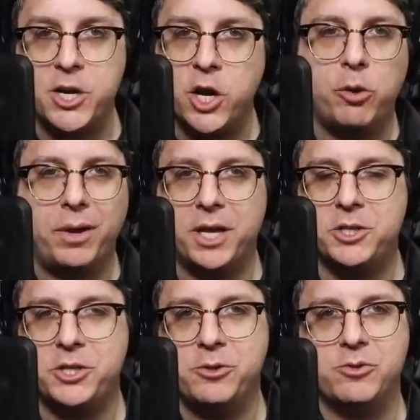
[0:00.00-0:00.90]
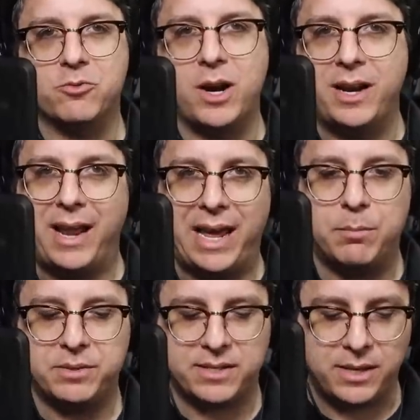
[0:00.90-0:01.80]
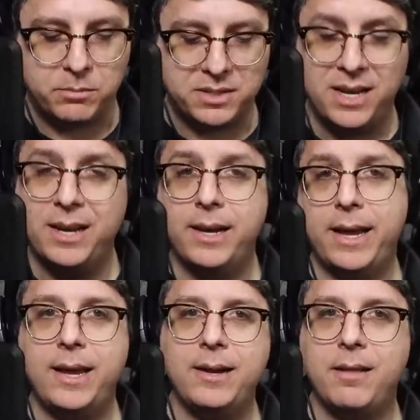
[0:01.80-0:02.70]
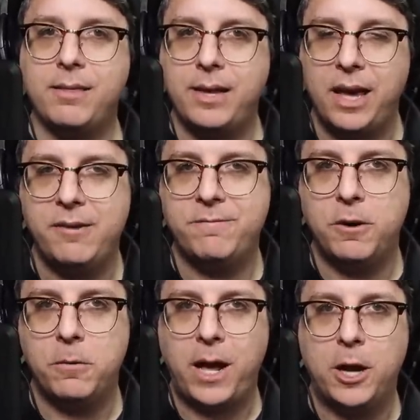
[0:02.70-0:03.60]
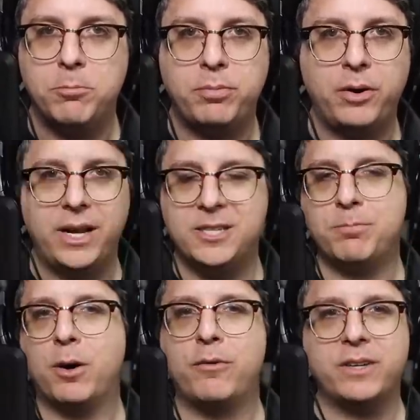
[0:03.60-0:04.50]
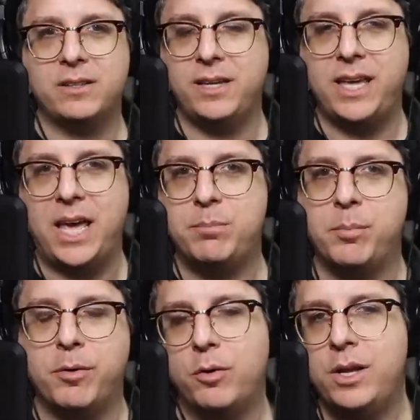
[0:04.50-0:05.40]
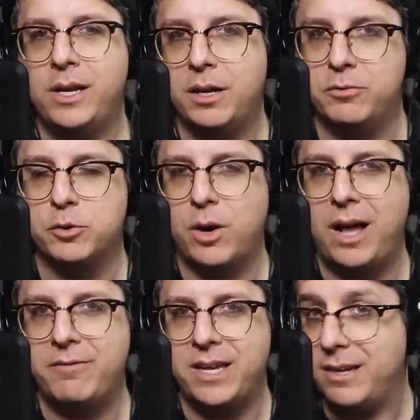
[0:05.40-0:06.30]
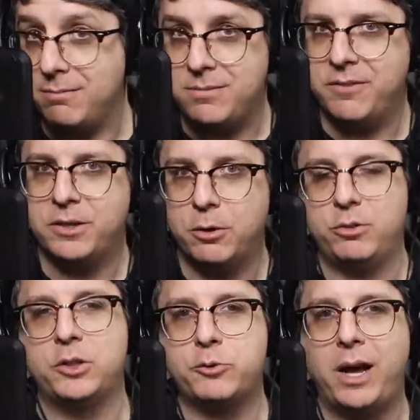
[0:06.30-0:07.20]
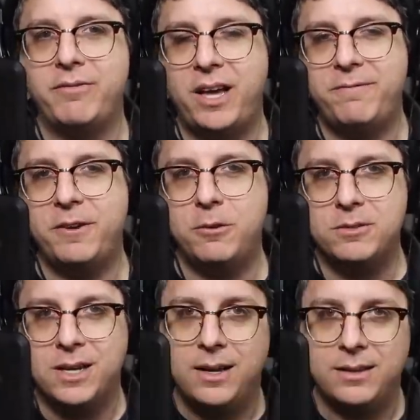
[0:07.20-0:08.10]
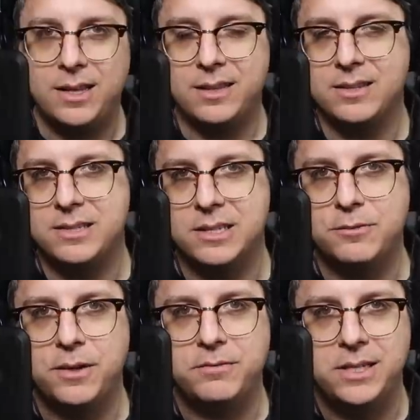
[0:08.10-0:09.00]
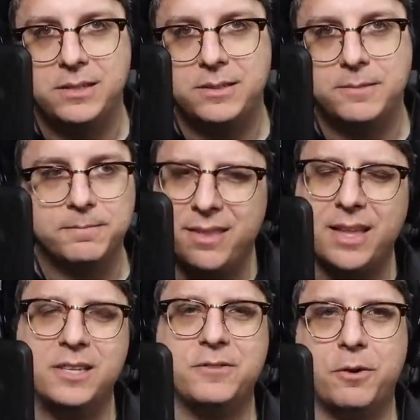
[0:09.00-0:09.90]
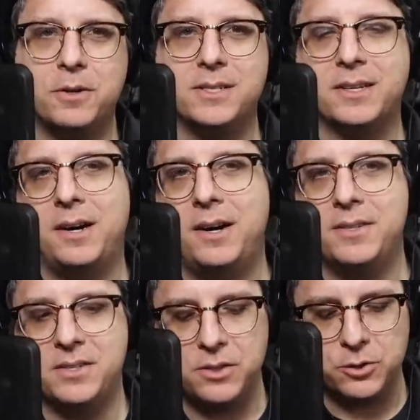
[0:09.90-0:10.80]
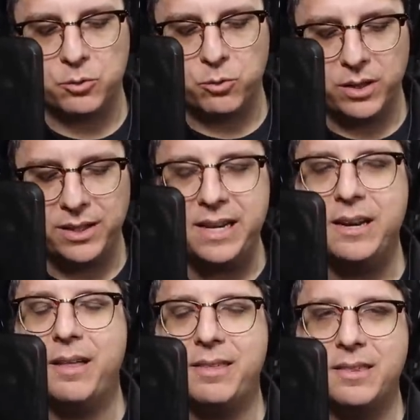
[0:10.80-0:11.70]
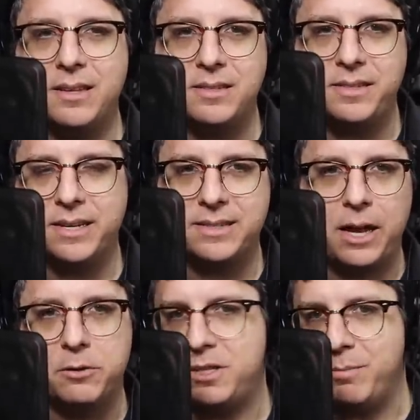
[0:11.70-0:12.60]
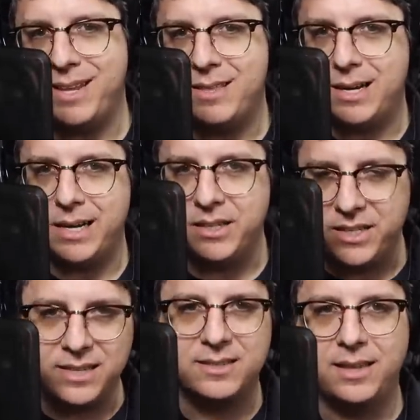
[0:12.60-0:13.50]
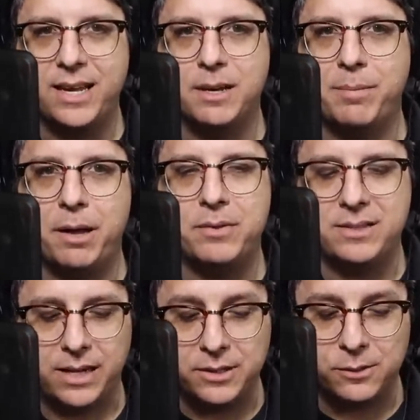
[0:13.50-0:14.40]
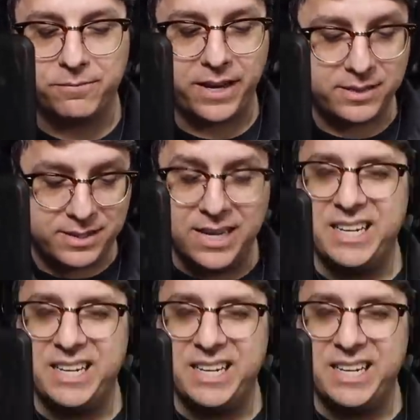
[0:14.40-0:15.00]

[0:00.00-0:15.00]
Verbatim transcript: no issues running amp sims and the headphone output is perfectly capable of driving difficult to drive headphones like the 650s. Then as far as cons, there's really nothing that sticks out to me that I dislike about this interface.